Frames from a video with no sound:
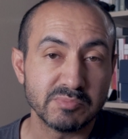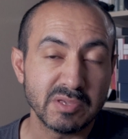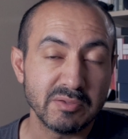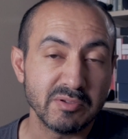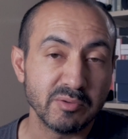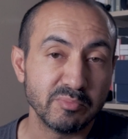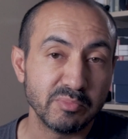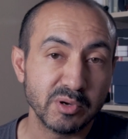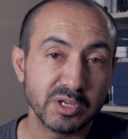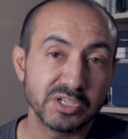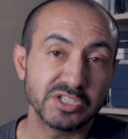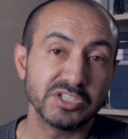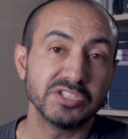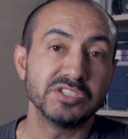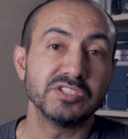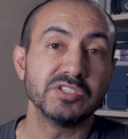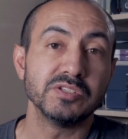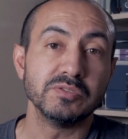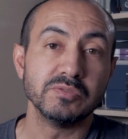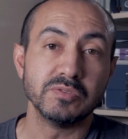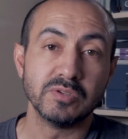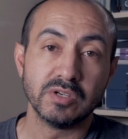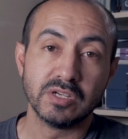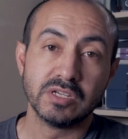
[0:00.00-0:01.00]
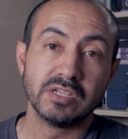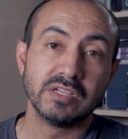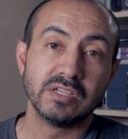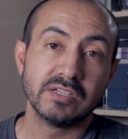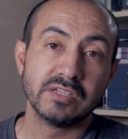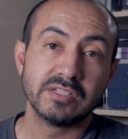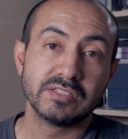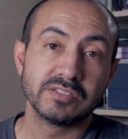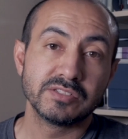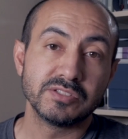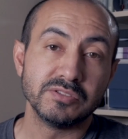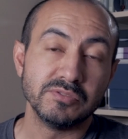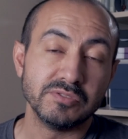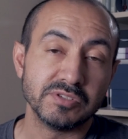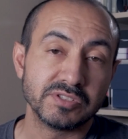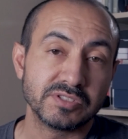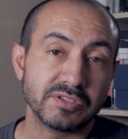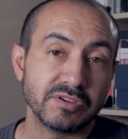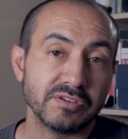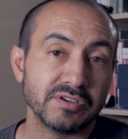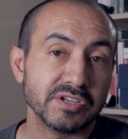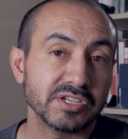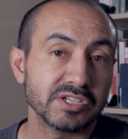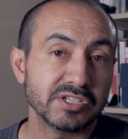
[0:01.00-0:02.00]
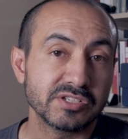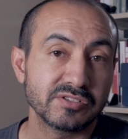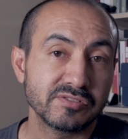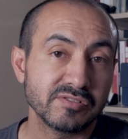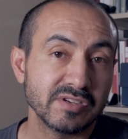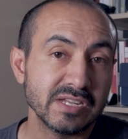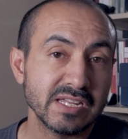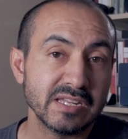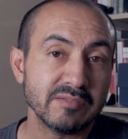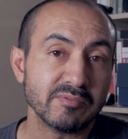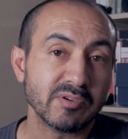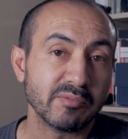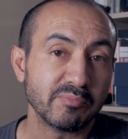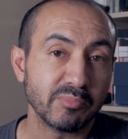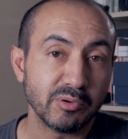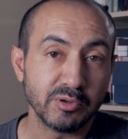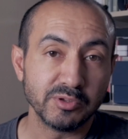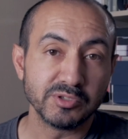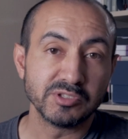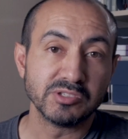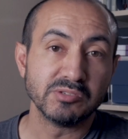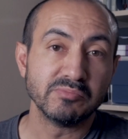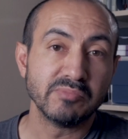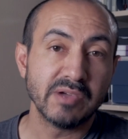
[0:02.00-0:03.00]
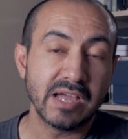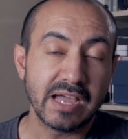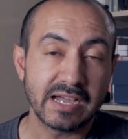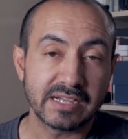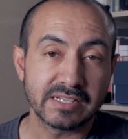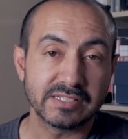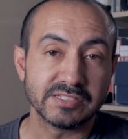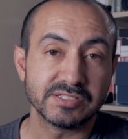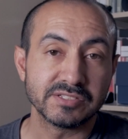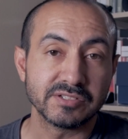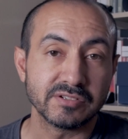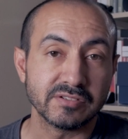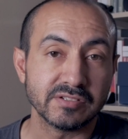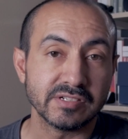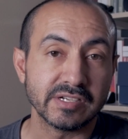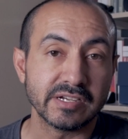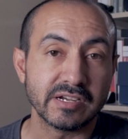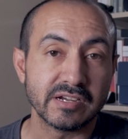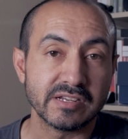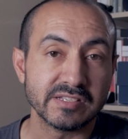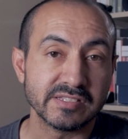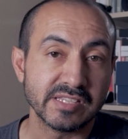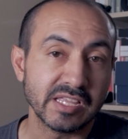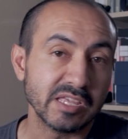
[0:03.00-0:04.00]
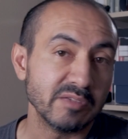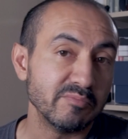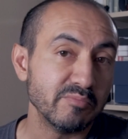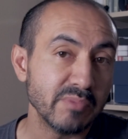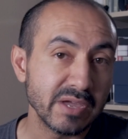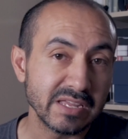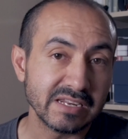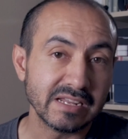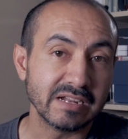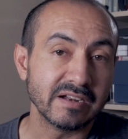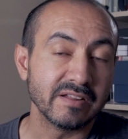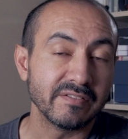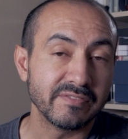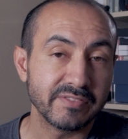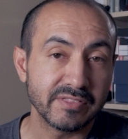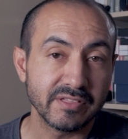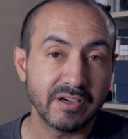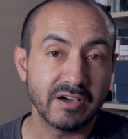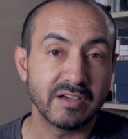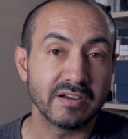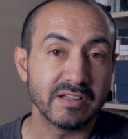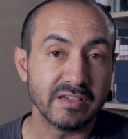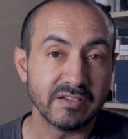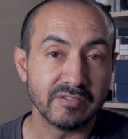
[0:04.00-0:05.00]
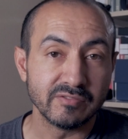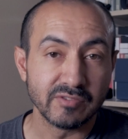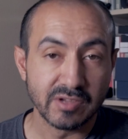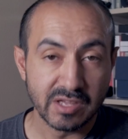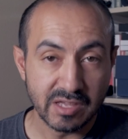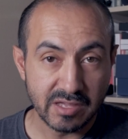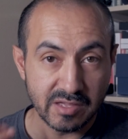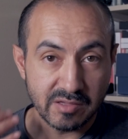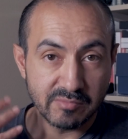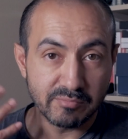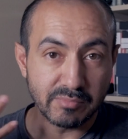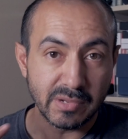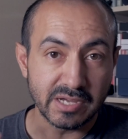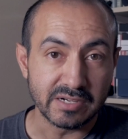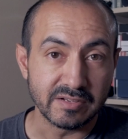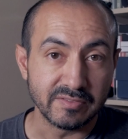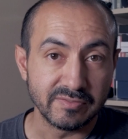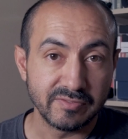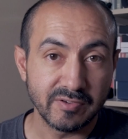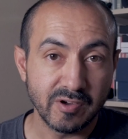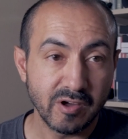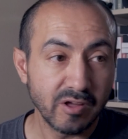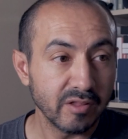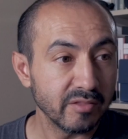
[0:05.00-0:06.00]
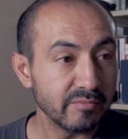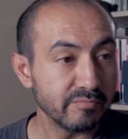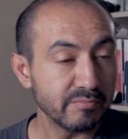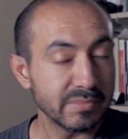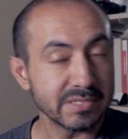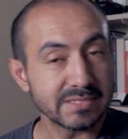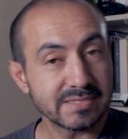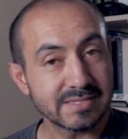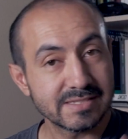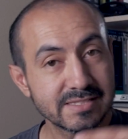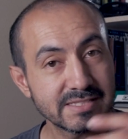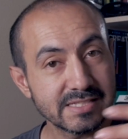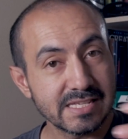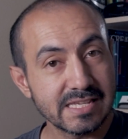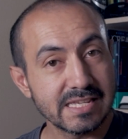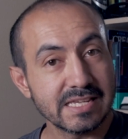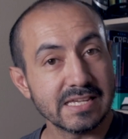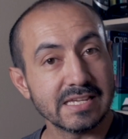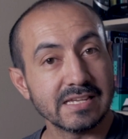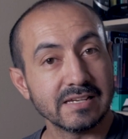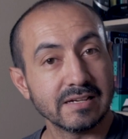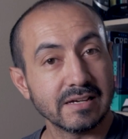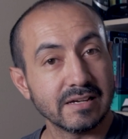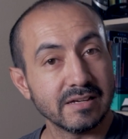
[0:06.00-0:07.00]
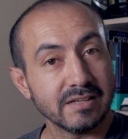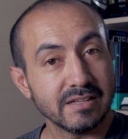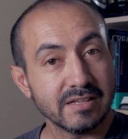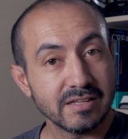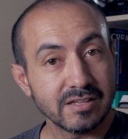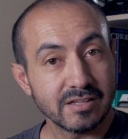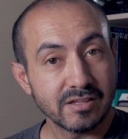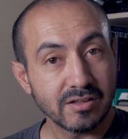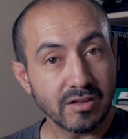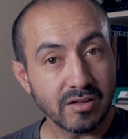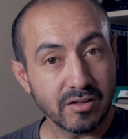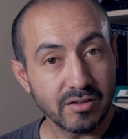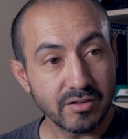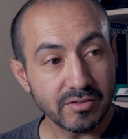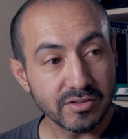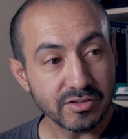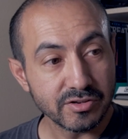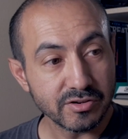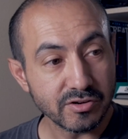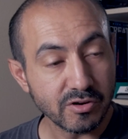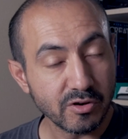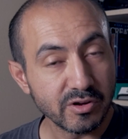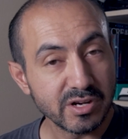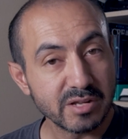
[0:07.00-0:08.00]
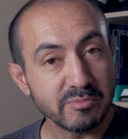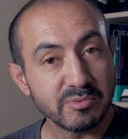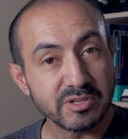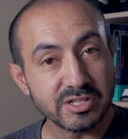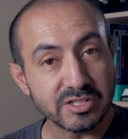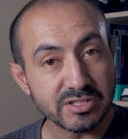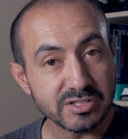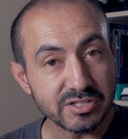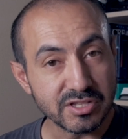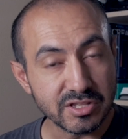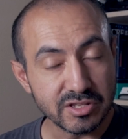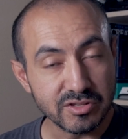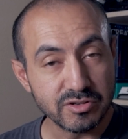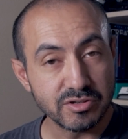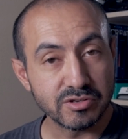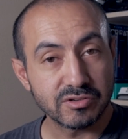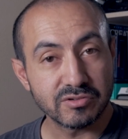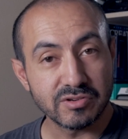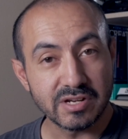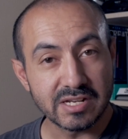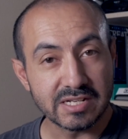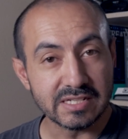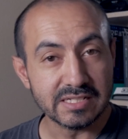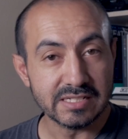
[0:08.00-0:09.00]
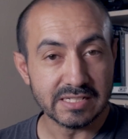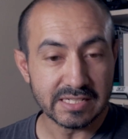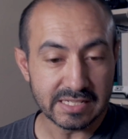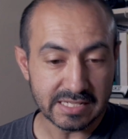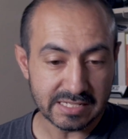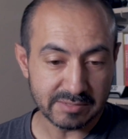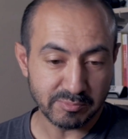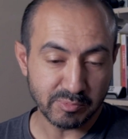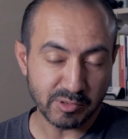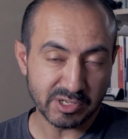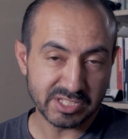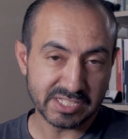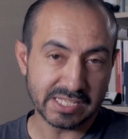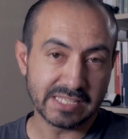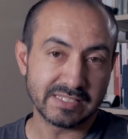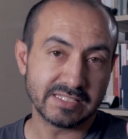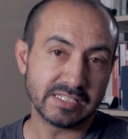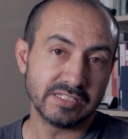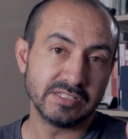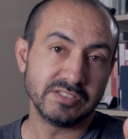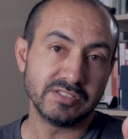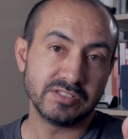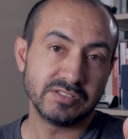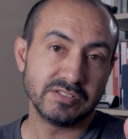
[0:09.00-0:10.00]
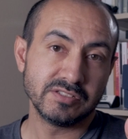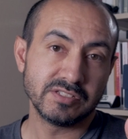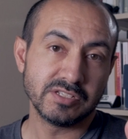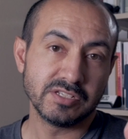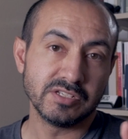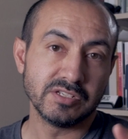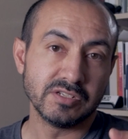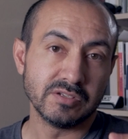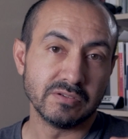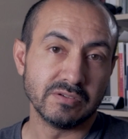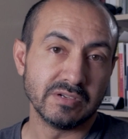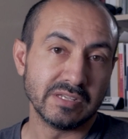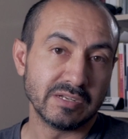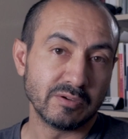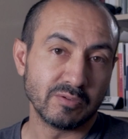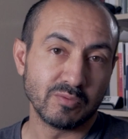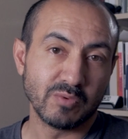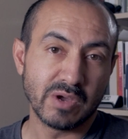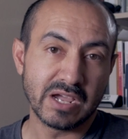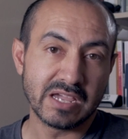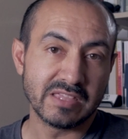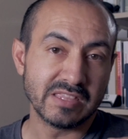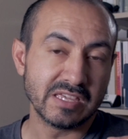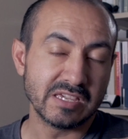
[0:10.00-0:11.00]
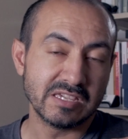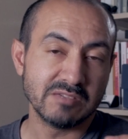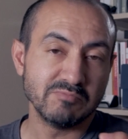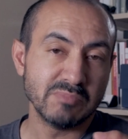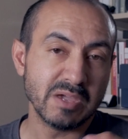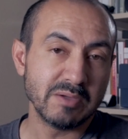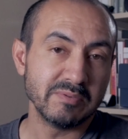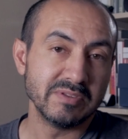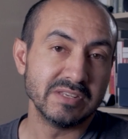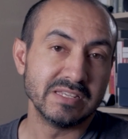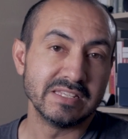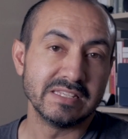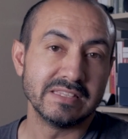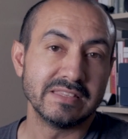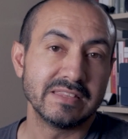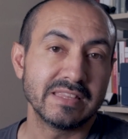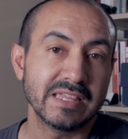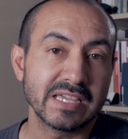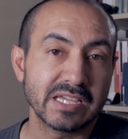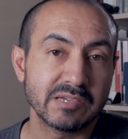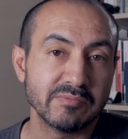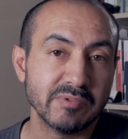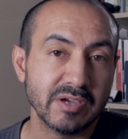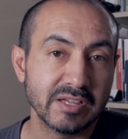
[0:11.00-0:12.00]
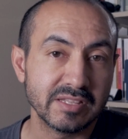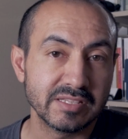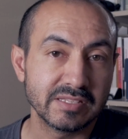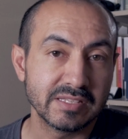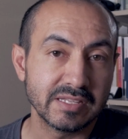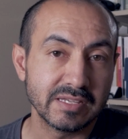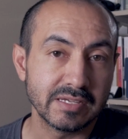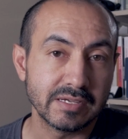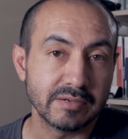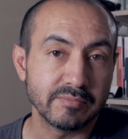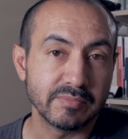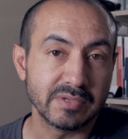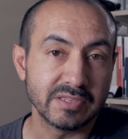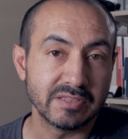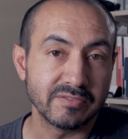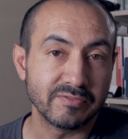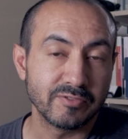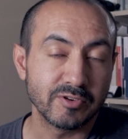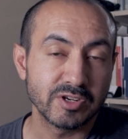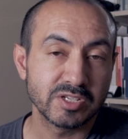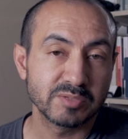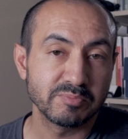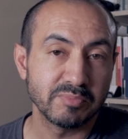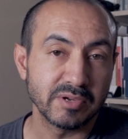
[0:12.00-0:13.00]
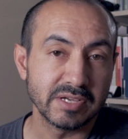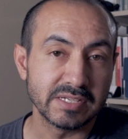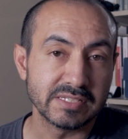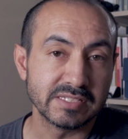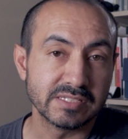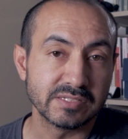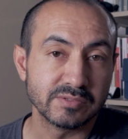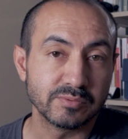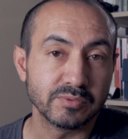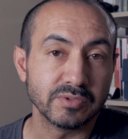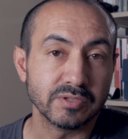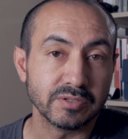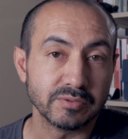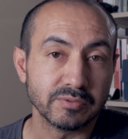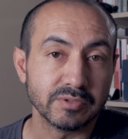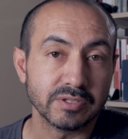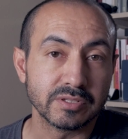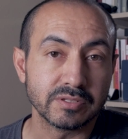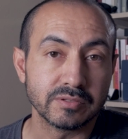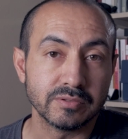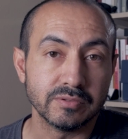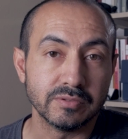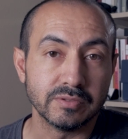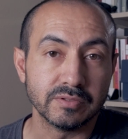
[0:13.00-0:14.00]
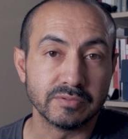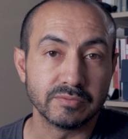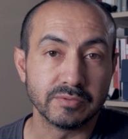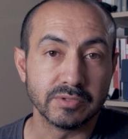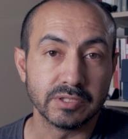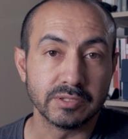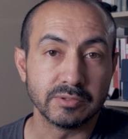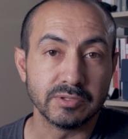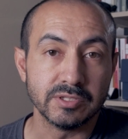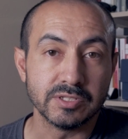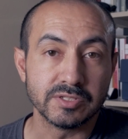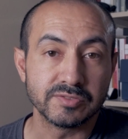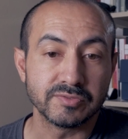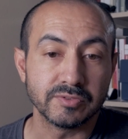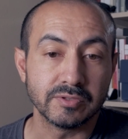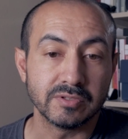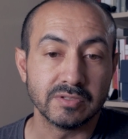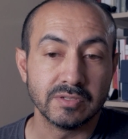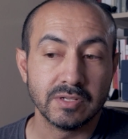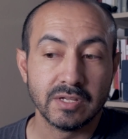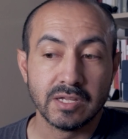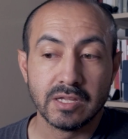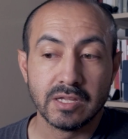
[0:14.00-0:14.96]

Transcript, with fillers: Maybe pushes you to a certain extreme or pulls you back in certain areas that you may not have thought of by default, but seeing your own images that you created presented to you in a way that you maybe didn't think about um, in the first place is really, really cool and really useful.